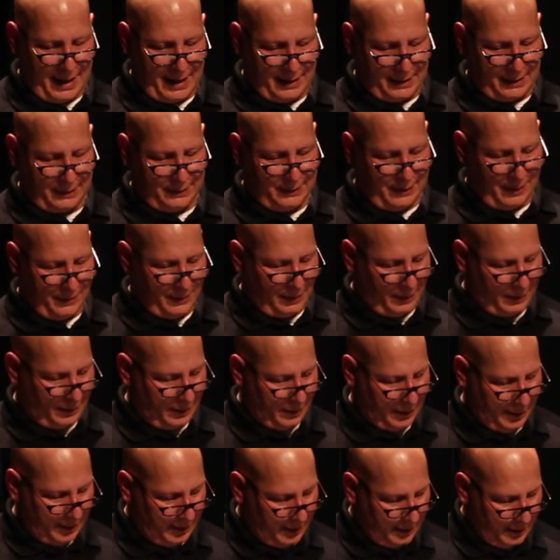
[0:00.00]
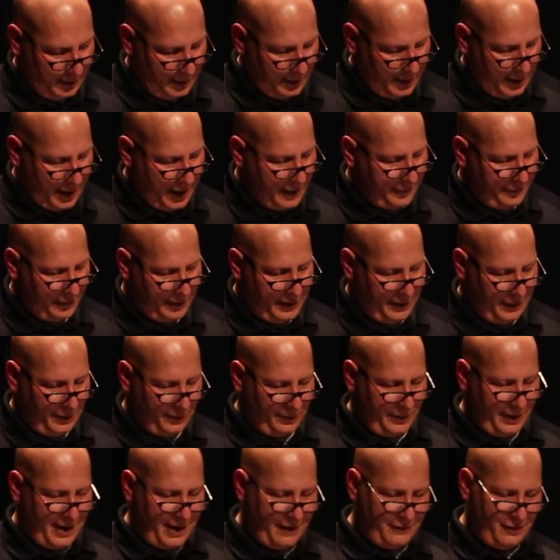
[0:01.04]
academically. Every year
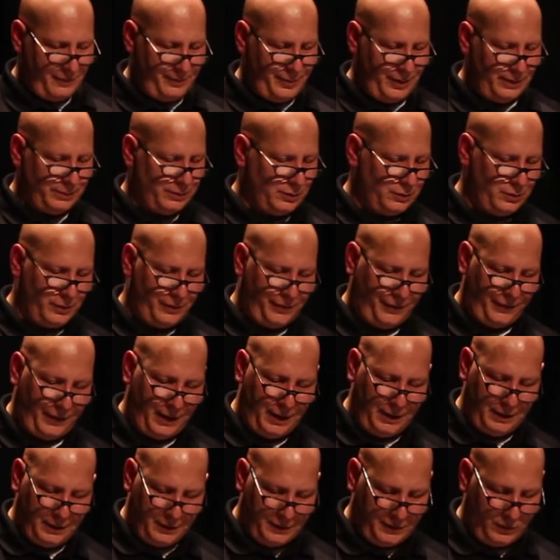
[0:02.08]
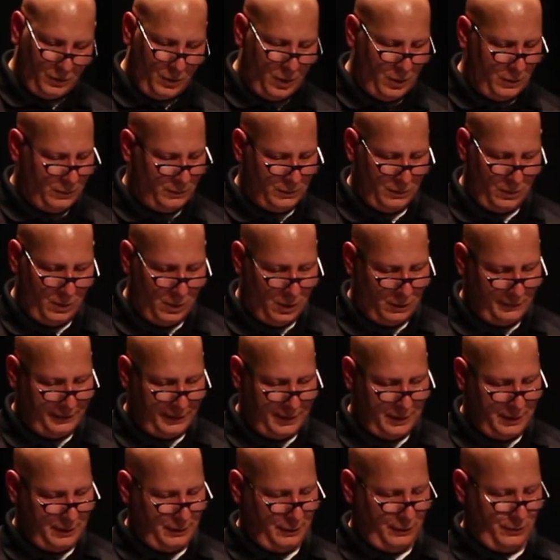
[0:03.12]
we have a biblical theme that is
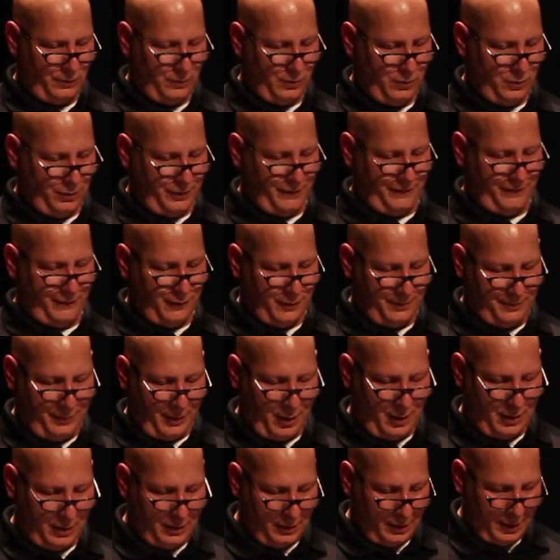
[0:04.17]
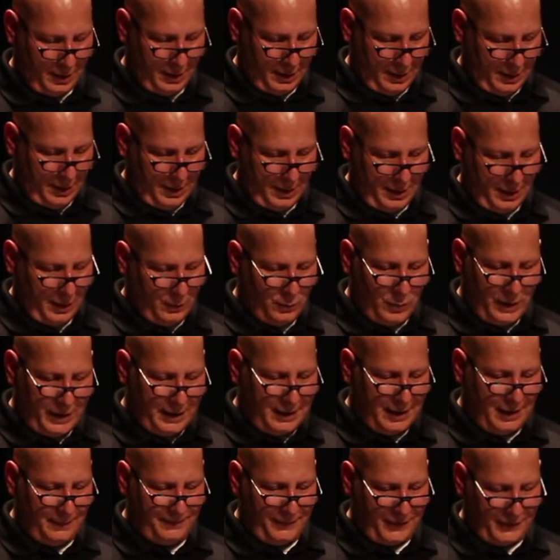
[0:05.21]
woven into the world of football, and we
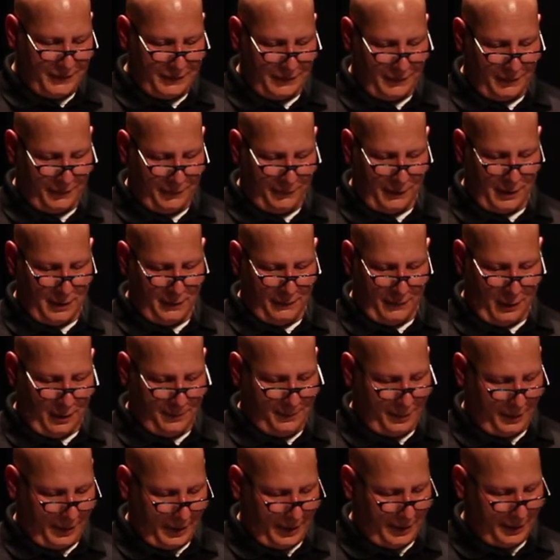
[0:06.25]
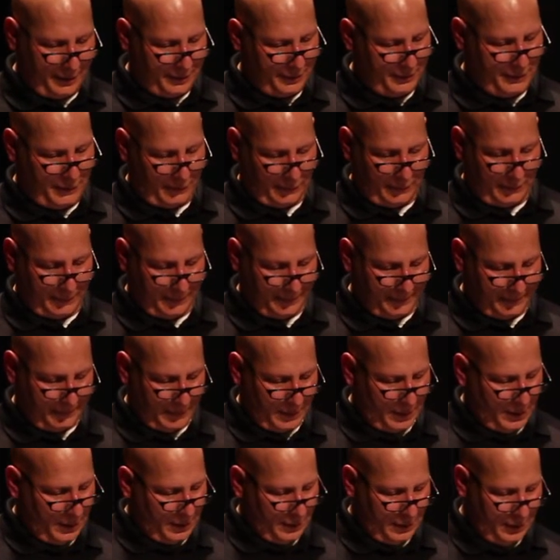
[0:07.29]
keep this in front of our players
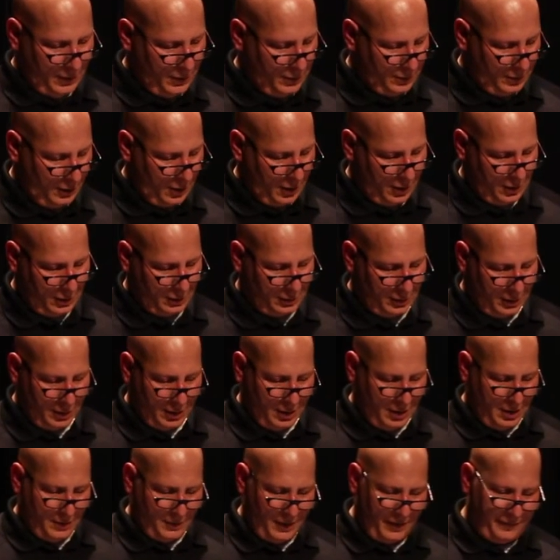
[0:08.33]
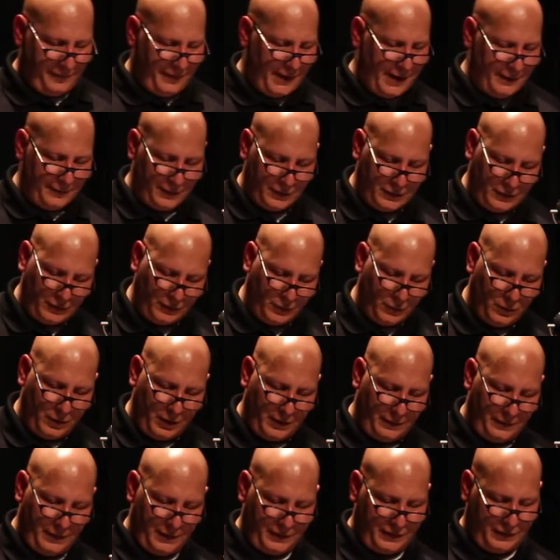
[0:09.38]
year long. My favorite
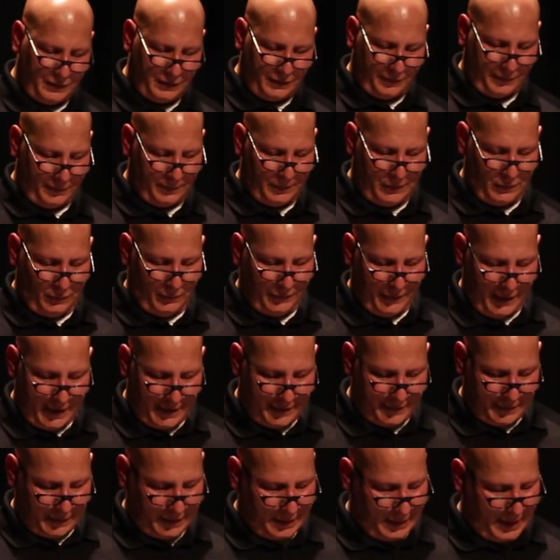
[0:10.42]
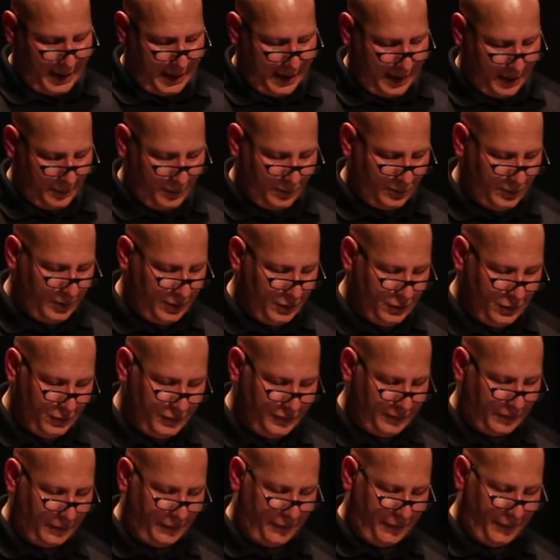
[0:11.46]
story of this is from 2009 when we
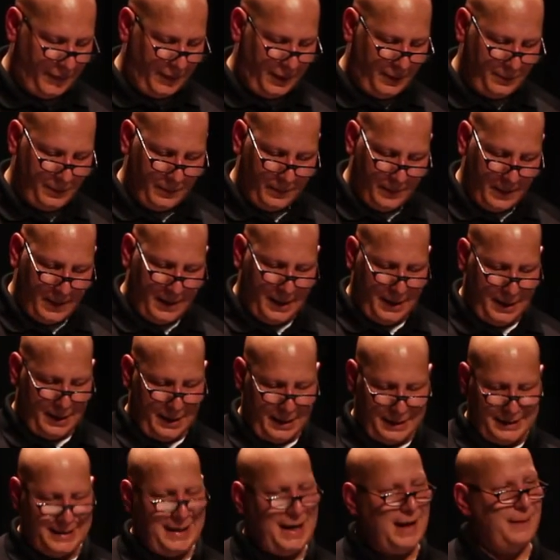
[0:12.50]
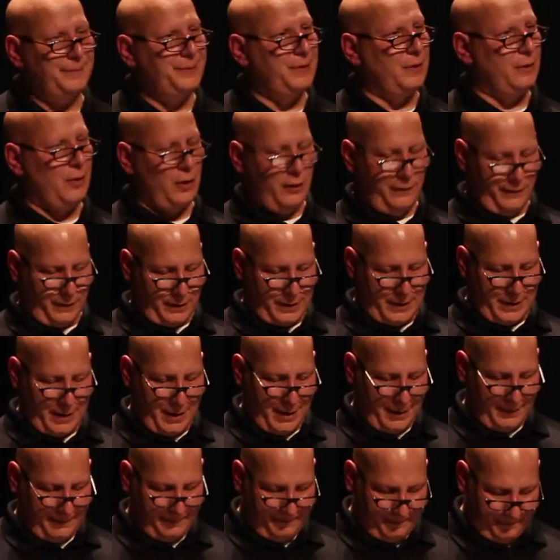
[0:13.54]
used the theme Adapt and
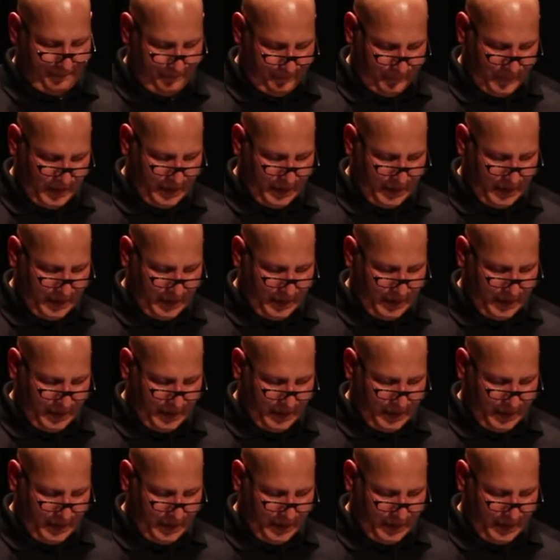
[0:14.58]
Overcome,